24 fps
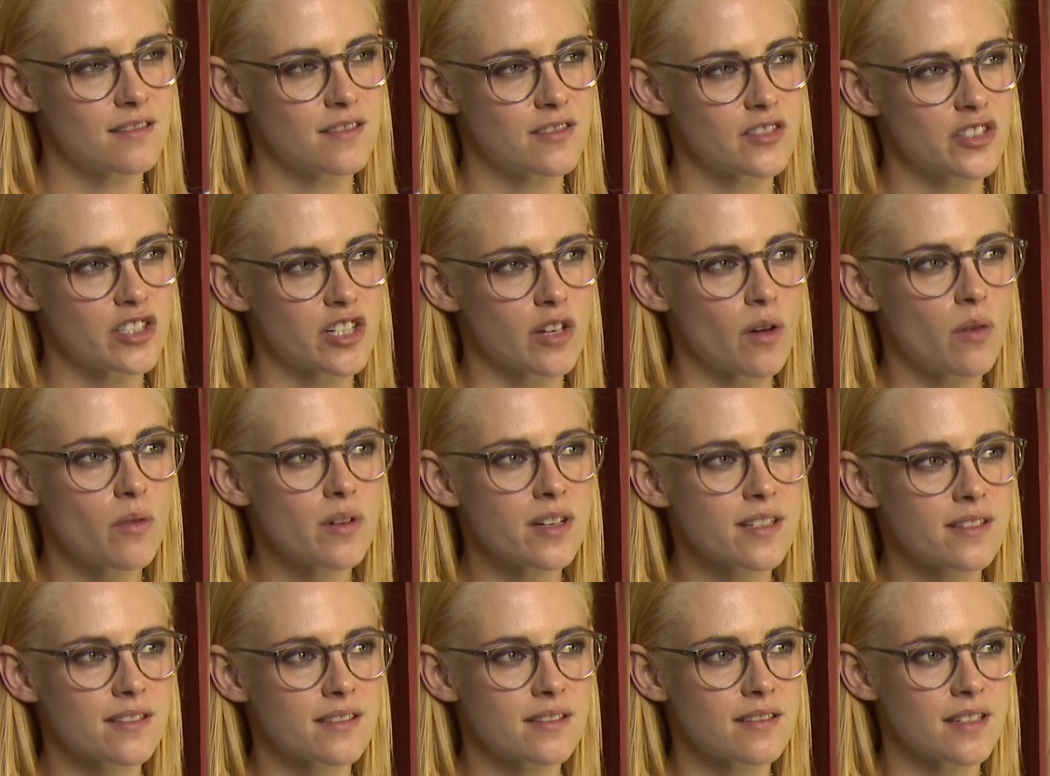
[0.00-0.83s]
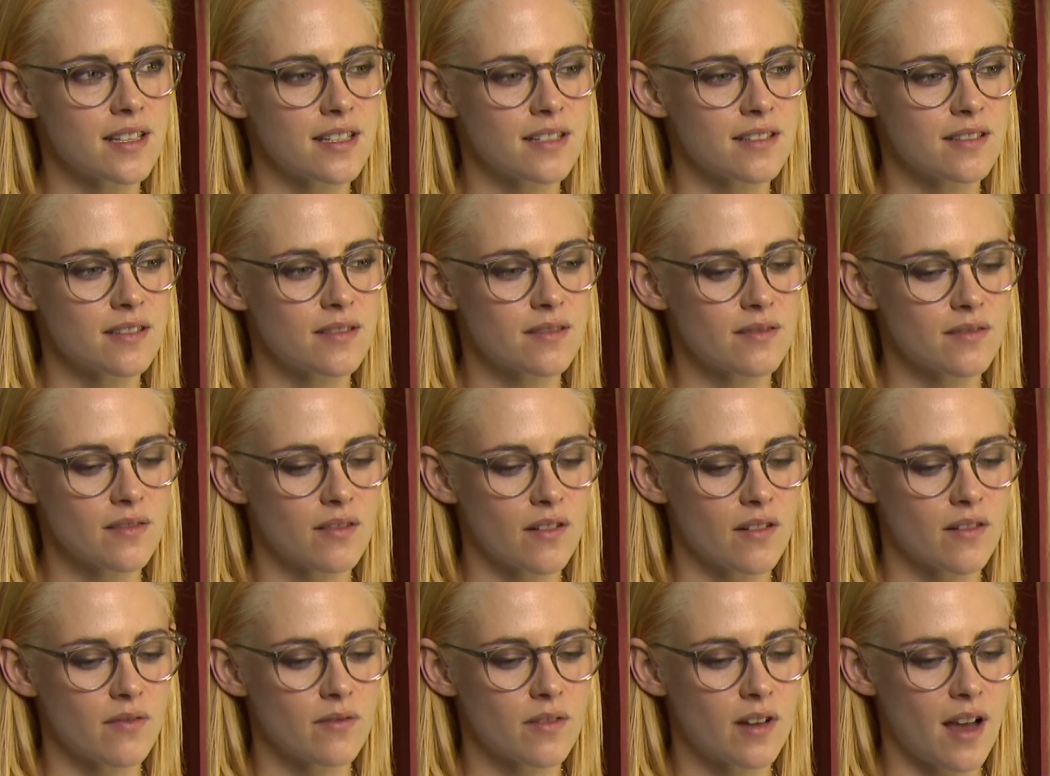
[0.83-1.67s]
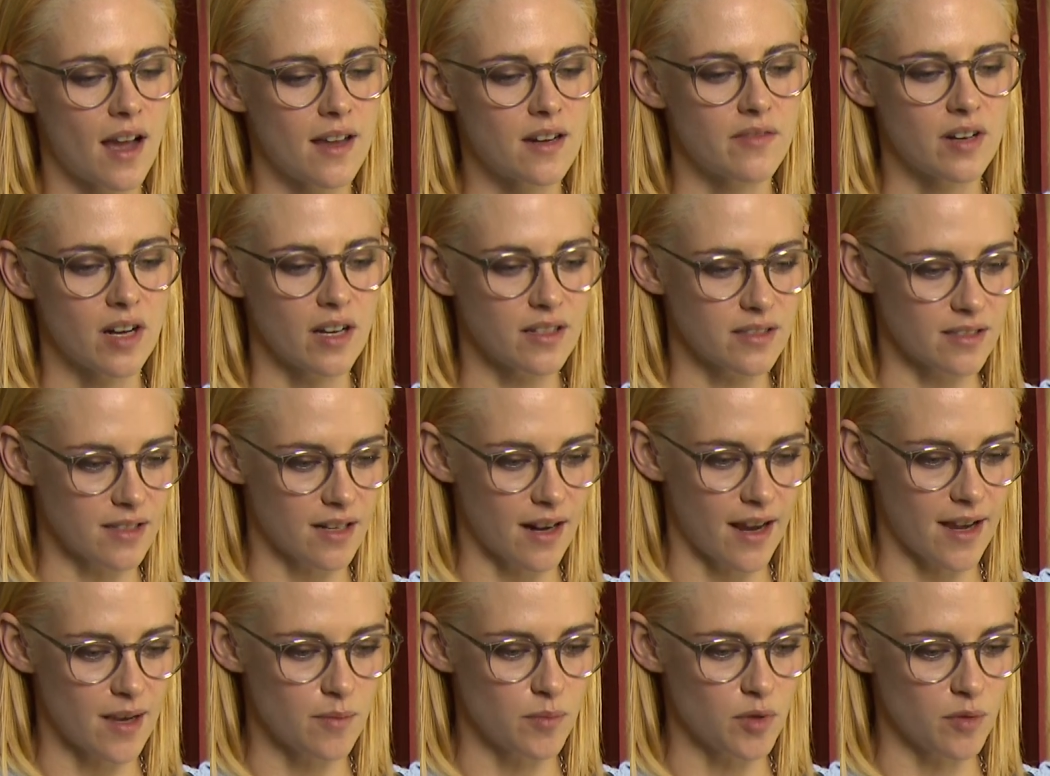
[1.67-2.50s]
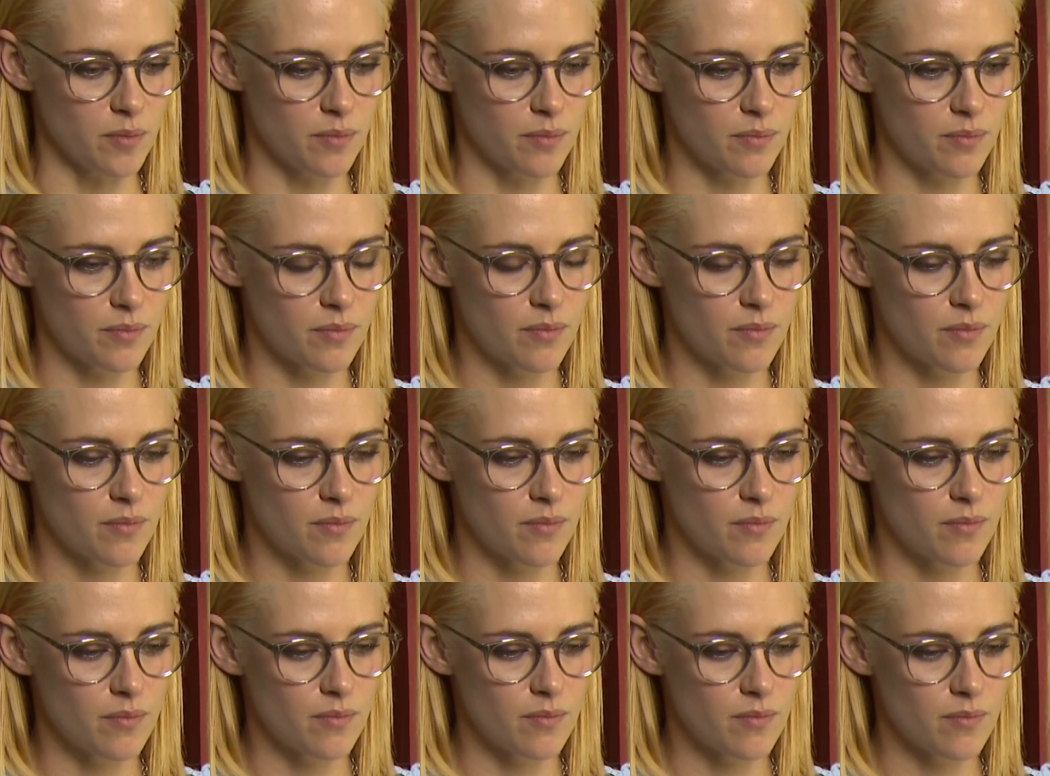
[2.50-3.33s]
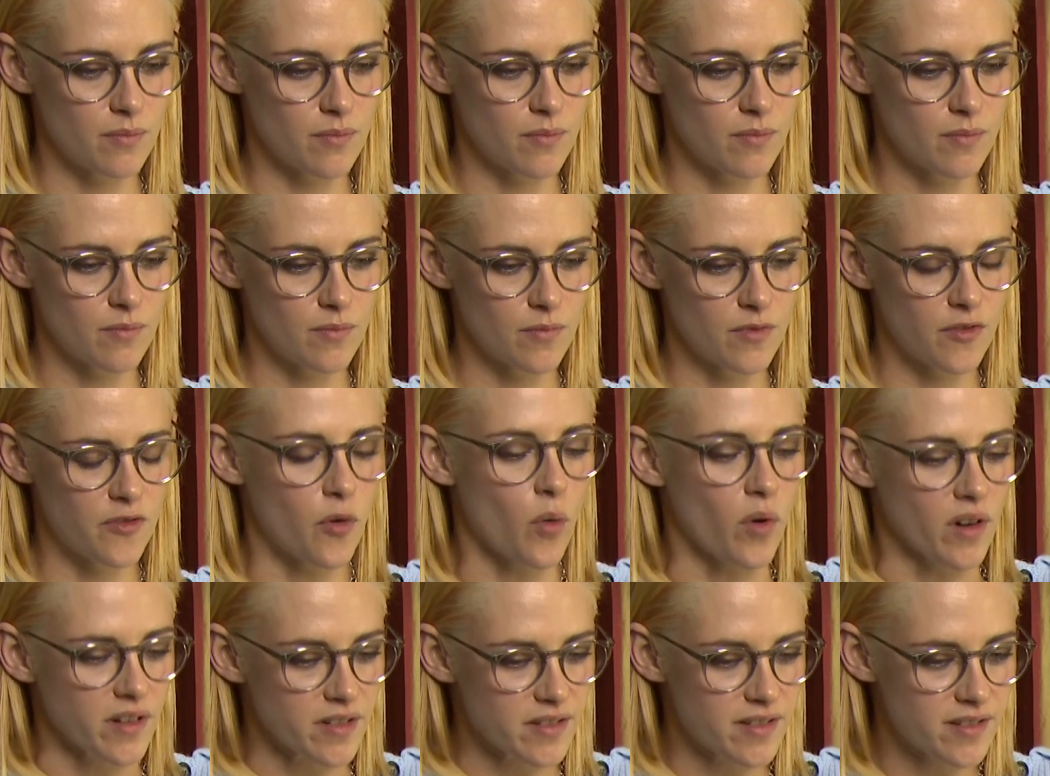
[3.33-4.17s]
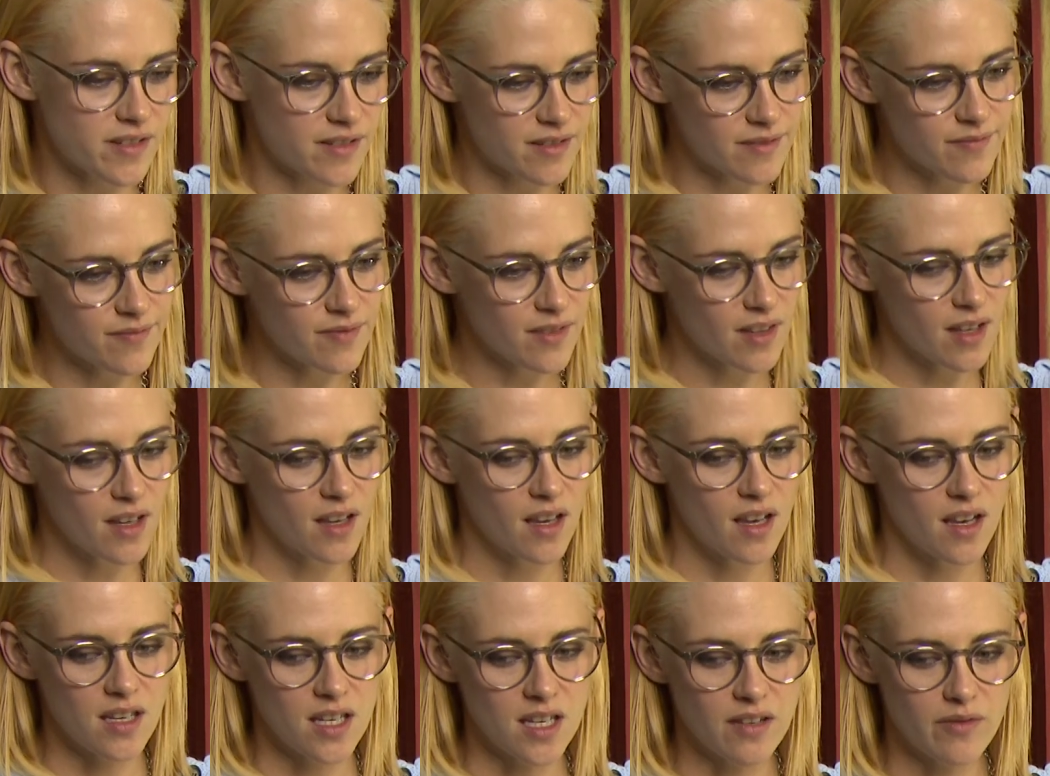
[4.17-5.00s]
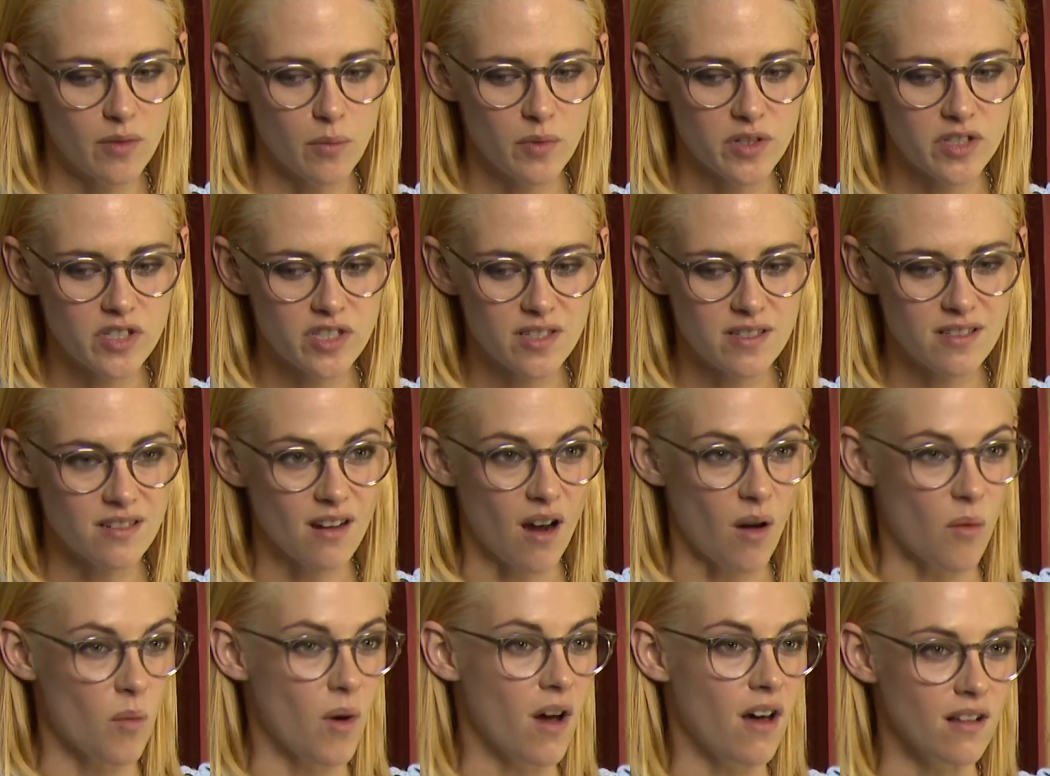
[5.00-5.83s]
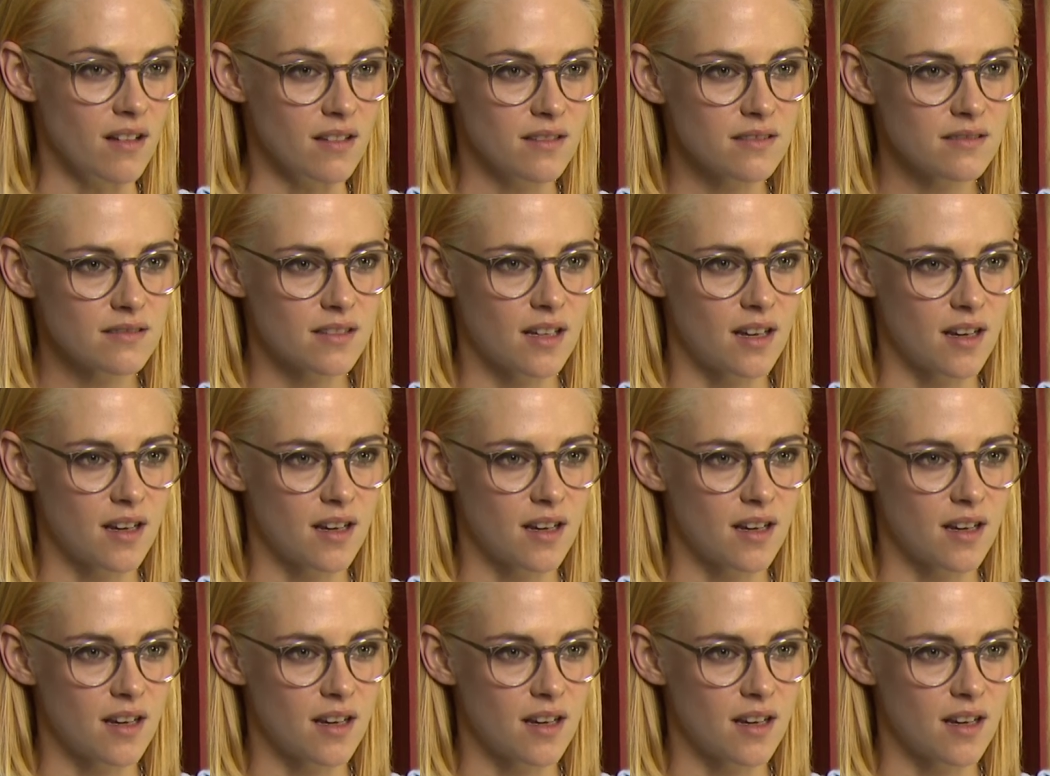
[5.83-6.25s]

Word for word: She always is kind of an undeniable force, even when she's not well.